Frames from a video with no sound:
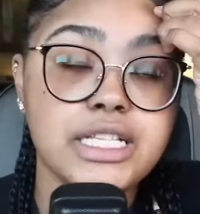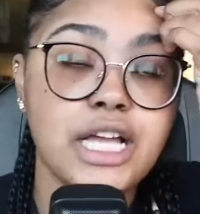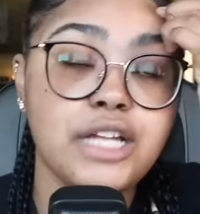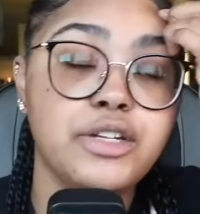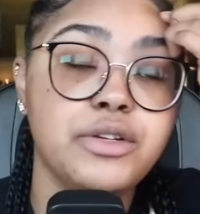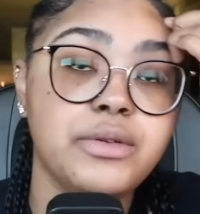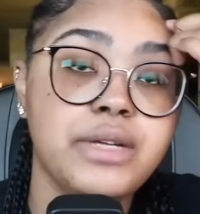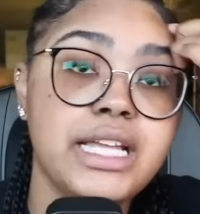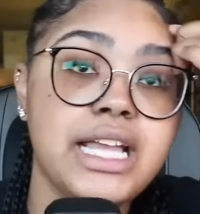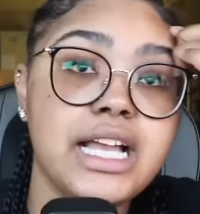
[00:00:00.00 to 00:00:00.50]
I
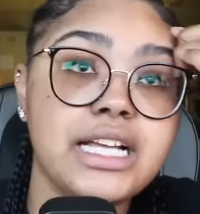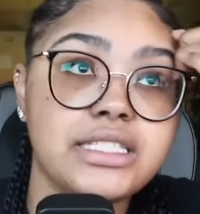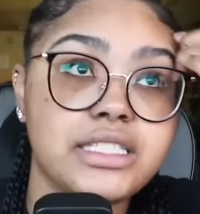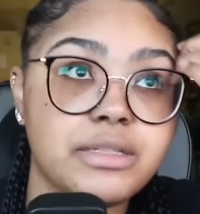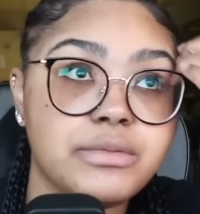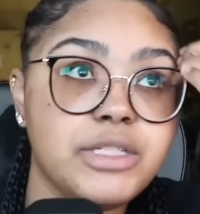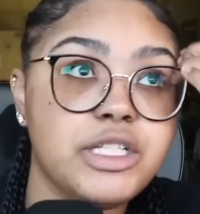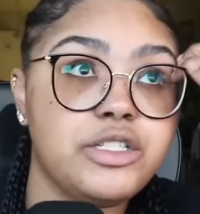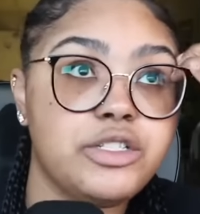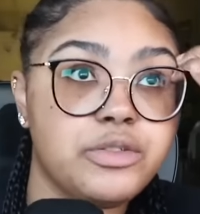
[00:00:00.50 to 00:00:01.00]
knew he had
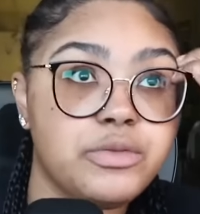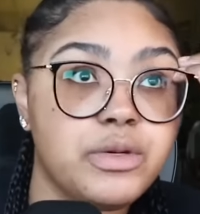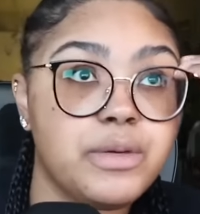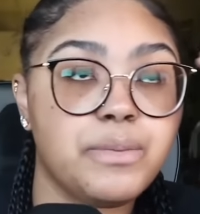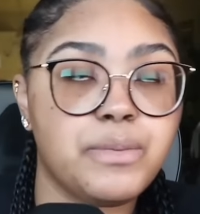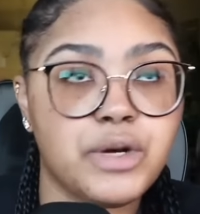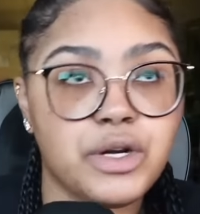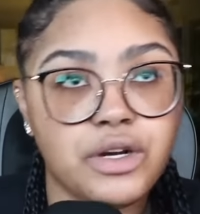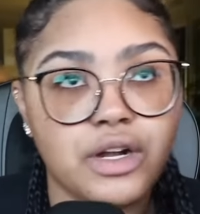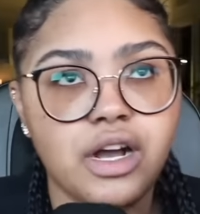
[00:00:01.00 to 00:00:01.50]
something to do with
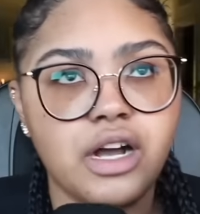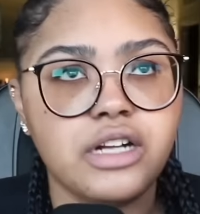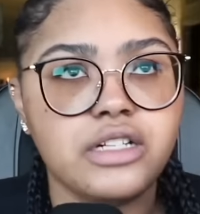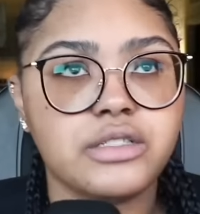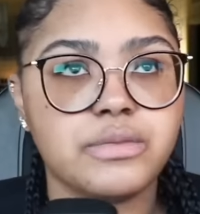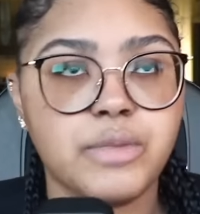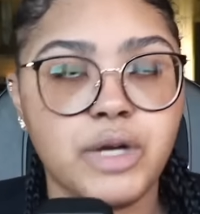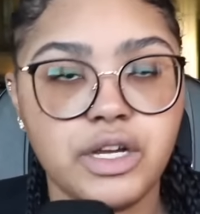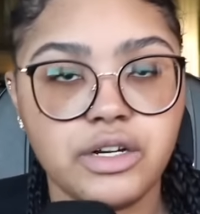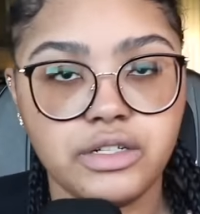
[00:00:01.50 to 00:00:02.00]
Bernard's
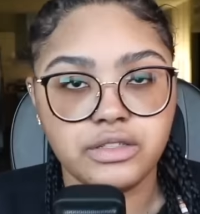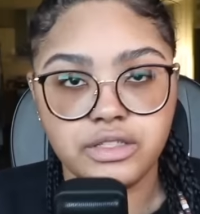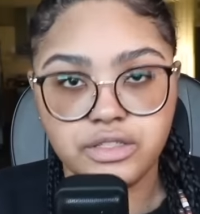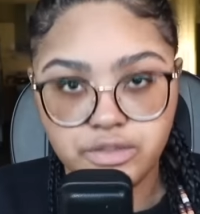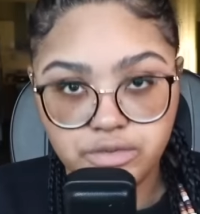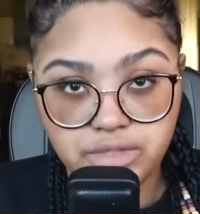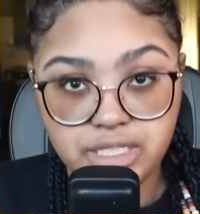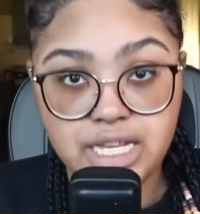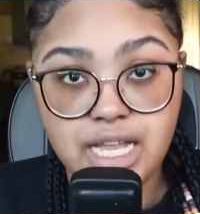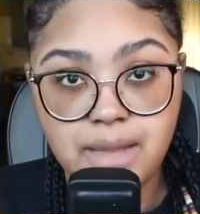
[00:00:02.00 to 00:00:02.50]
murder, the
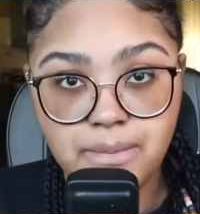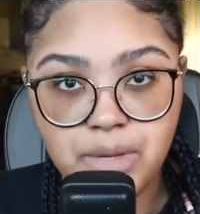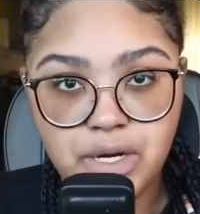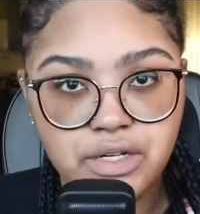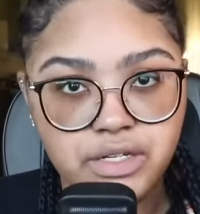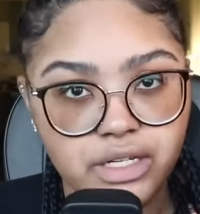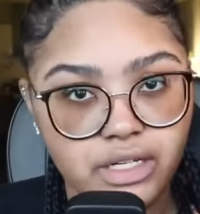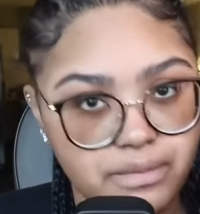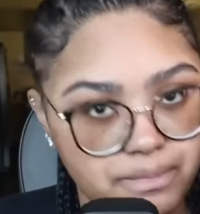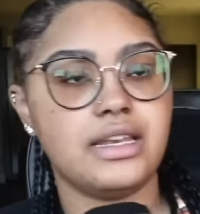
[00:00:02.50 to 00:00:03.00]
dude that got
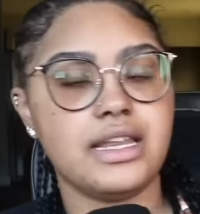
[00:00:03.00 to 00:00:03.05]
burned up.